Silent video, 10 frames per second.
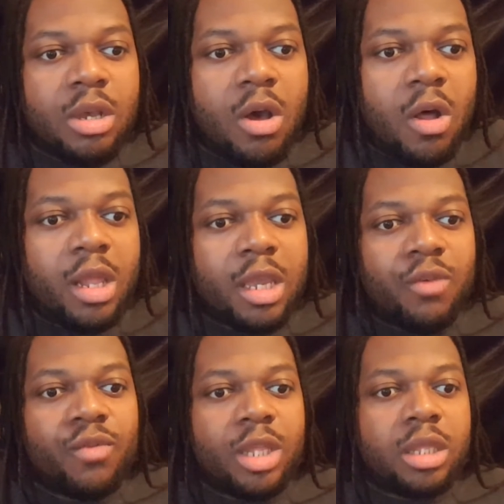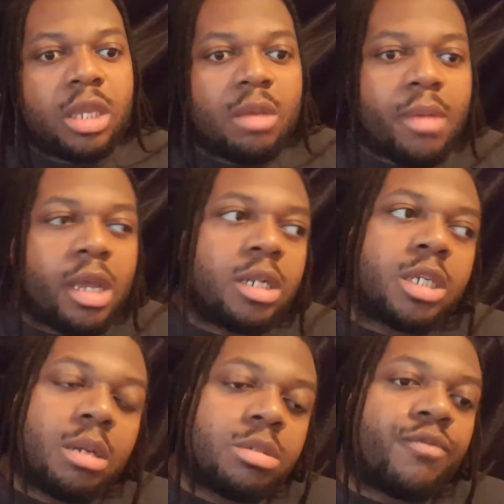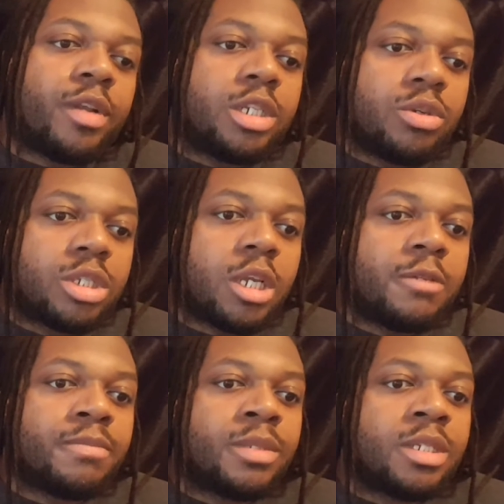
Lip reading: all I can really think about in terms of reducing